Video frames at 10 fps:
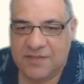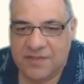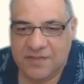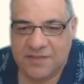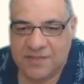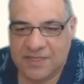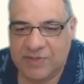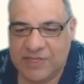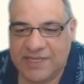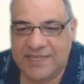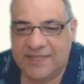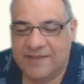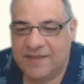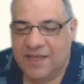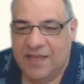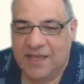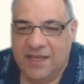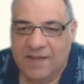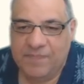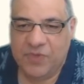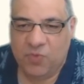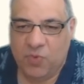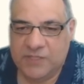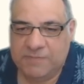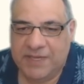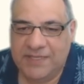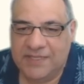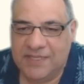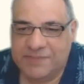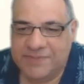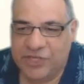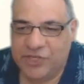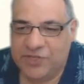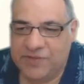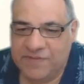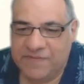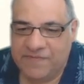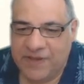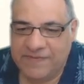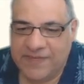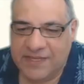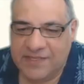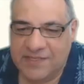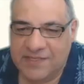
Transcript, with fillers: similarly. What's pinned in this position? 5 seconds.